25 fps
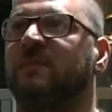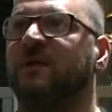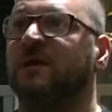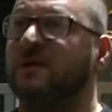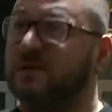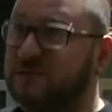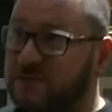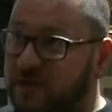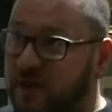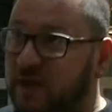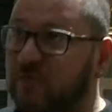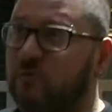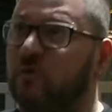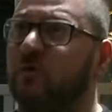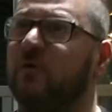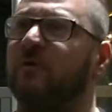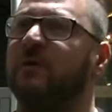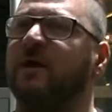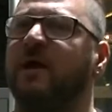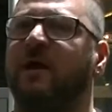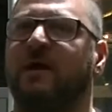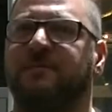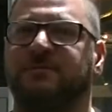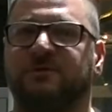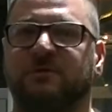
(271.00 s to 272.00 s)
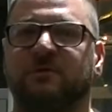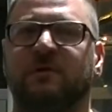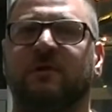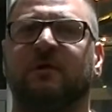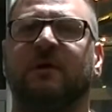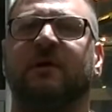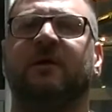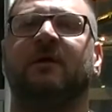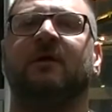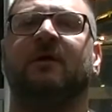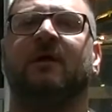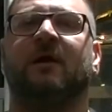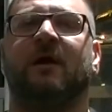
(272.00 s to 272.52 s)
Skin wall, yeah,
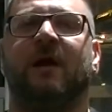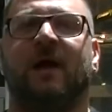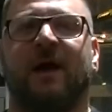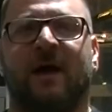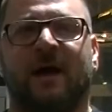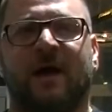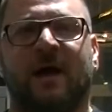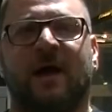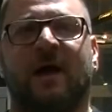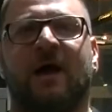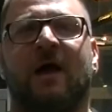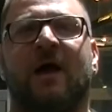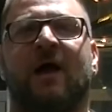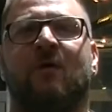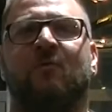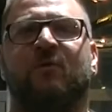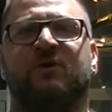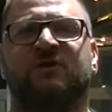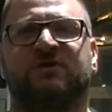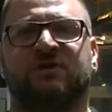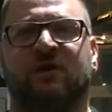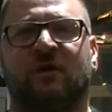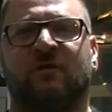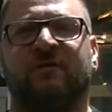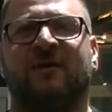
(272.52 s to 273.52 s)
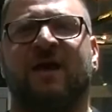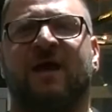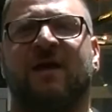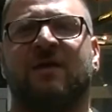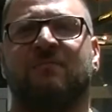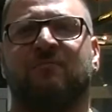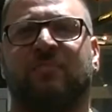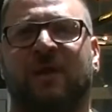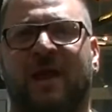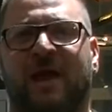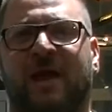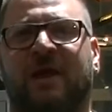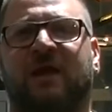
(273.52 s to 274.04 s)
absolutely. And we sold out in
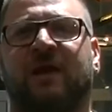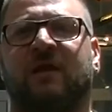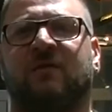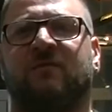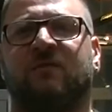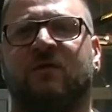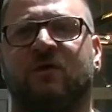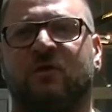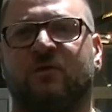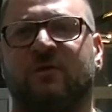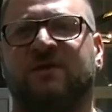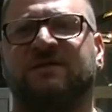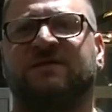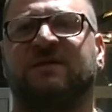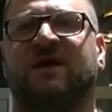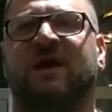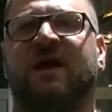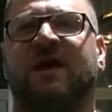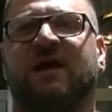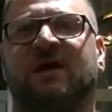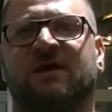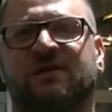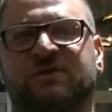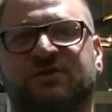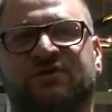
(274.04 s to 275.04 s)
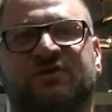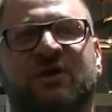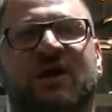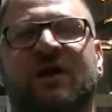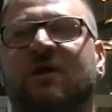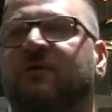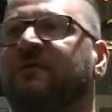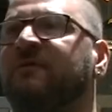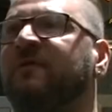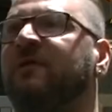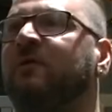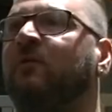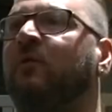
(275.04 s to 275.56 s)
black in the USA and in Australia
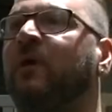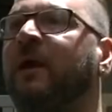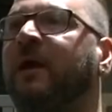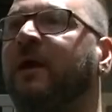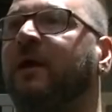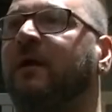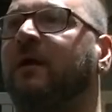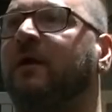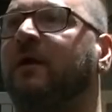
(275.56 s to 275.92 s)
within a week.